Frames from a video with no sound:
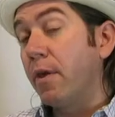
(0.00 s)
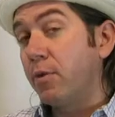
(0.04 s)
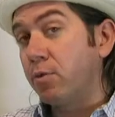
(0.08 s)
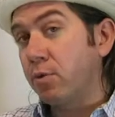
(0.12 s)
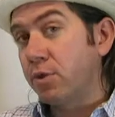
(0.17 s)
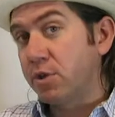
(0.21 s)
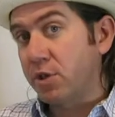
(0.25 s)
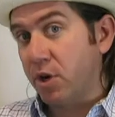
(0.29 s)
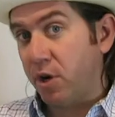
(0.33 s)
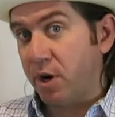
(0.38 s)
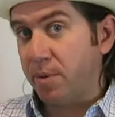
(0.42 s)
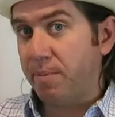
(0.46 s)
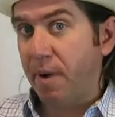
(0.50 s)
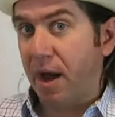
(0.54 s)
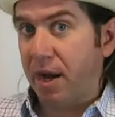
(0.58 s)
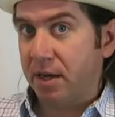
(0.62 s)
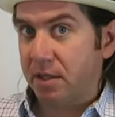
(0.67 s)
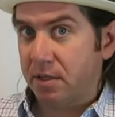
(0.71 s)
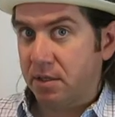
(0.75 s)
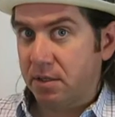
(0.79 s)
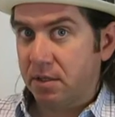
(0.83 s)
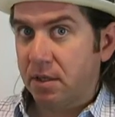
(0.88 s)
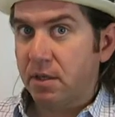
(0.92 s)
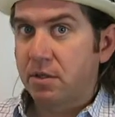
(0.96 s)
This one's 30
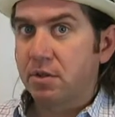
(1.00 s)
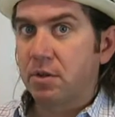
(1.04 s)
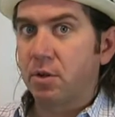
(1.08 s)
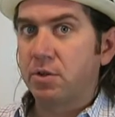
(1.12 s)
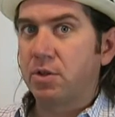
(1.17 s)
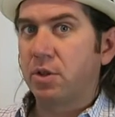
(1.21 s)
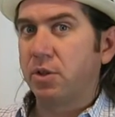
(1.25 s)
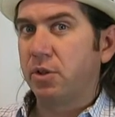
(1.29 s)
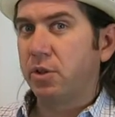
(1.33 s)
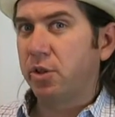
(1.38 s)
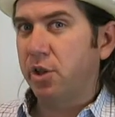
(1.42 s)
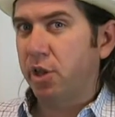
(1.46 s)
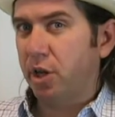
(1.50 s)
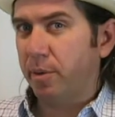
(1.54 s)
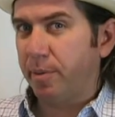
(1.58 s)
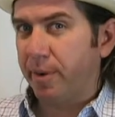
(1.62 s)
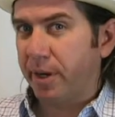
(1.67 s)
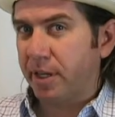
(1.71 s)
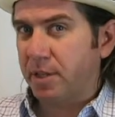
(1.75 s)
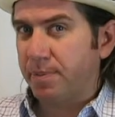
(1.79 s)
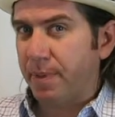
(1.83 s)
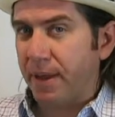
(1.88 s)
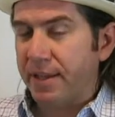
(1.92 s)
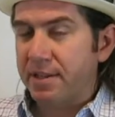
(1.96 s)
bucks, so it's a little bit
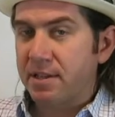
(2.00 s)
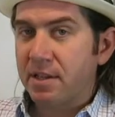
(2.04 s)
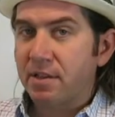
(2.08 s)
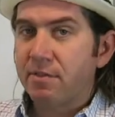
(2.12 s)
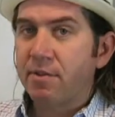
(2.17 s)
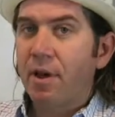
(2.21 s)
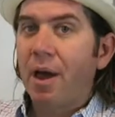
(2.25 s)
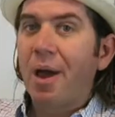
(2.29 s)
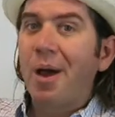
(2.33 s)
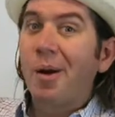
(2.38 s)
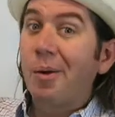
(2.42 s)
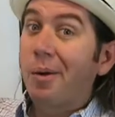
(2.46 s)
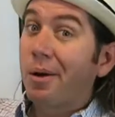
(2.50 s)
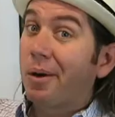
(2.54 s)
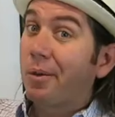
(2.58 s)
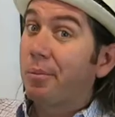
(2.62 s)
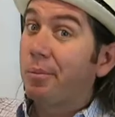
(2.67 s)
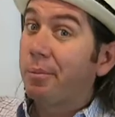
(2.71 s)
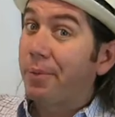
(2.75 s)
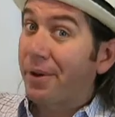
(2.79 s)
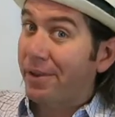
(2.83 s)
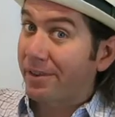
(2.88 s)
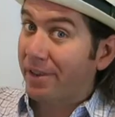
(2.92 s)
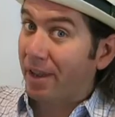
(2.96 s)
expensive,
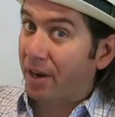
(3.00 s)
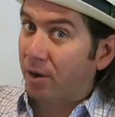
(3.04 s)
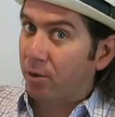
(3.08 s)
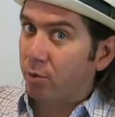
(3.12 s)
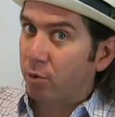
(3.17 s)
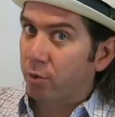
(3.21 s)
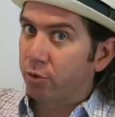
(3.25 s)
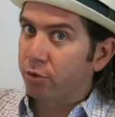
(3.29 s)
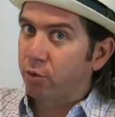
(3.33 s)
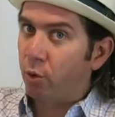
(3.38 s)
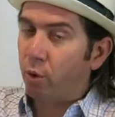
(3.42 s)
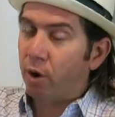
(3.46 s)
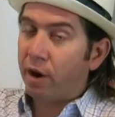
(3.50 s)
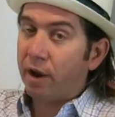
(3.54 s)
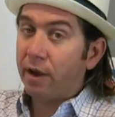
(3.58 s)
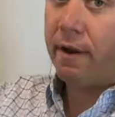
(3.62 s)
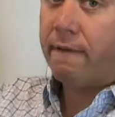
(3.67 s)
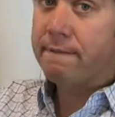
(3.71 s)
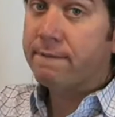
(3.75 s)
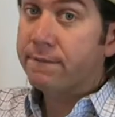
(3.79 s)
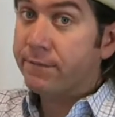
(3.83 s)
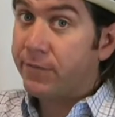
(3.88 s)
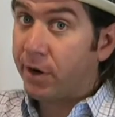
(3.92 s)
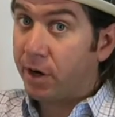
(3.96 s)
but it's got a cool story.
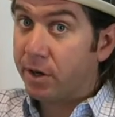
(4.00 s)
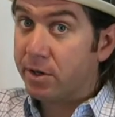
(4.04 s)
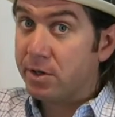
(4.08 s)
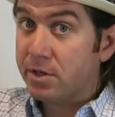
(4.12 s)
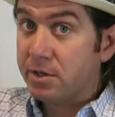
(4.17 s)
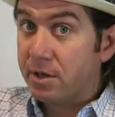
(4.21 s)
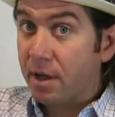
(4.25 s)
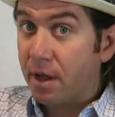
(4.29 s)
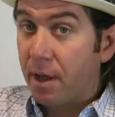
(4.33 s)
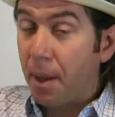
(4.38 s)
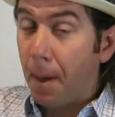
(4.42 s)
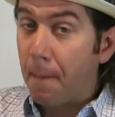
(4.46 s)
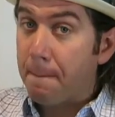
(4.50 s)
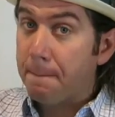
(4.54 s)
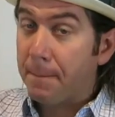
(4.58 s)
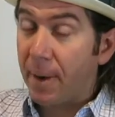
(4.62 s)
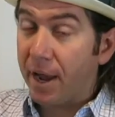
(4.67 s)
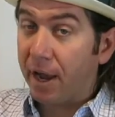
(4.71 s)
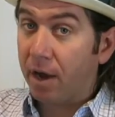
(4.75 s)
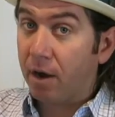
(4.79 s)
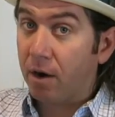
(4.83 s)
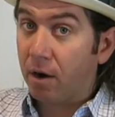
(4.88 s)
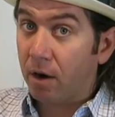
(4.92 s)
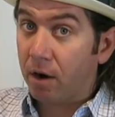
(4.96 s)
First,
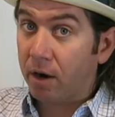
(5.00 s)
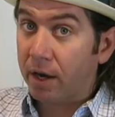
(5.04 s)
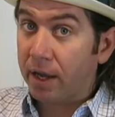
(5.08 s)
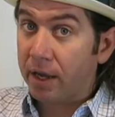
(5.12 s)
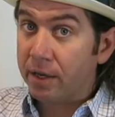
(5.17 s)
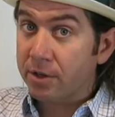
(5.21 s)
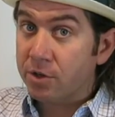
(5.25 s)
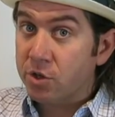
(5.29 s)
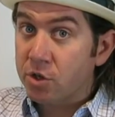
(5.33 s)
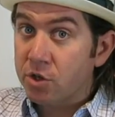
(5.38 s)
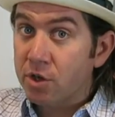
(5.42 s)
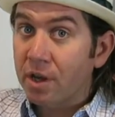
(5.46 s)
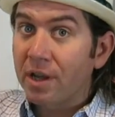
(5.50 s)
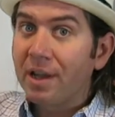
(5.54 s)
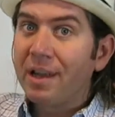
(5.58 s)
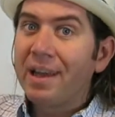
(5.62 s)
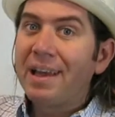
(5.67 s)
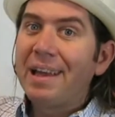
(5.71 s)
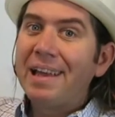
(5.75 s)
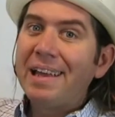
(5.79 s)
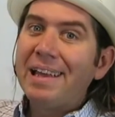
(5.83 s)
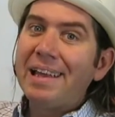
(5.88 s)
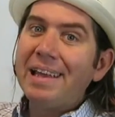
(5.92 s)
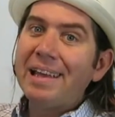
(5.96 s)
Mike Gurgitch,
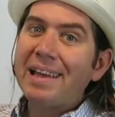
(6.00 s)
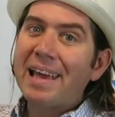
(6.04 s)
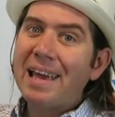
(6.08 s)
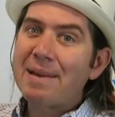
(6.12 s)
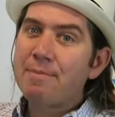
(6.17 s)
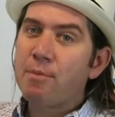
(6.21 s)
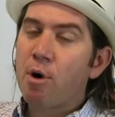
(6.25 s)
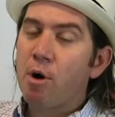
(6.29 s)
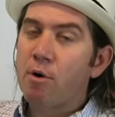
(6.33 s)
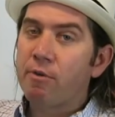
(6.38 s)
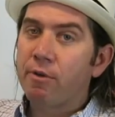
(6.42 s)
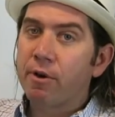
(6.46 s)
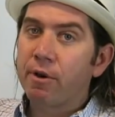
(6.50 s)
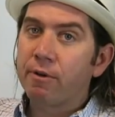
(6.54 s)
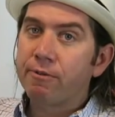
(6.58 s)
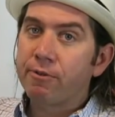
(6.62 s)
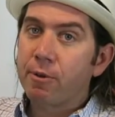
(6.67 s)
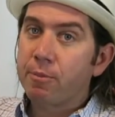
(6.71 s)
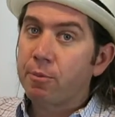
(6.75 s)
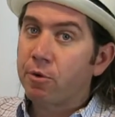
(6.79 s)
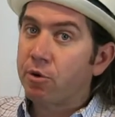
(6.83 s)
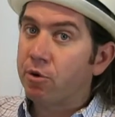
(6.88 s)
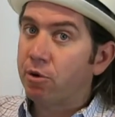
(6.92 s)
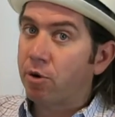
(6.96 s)
he came over
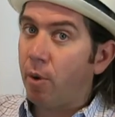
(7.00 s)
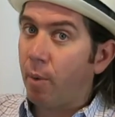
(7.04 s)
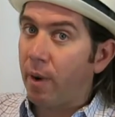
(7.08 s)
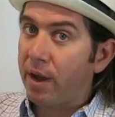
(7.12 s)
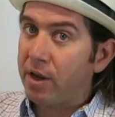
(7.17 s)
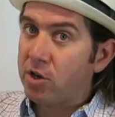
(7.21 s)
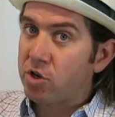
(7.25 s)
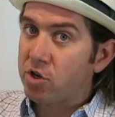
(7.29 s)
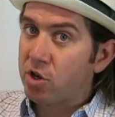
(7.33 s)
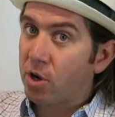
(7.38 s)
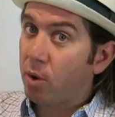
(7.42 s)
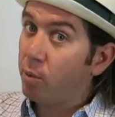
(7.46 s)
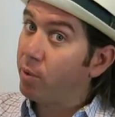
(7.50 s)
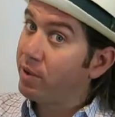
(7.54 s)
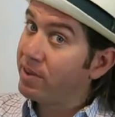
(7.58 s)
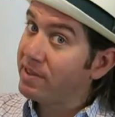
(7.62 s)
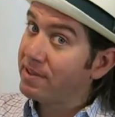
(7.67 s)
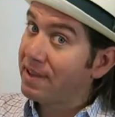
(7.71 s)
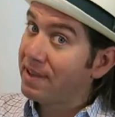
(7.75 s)
from Croatia with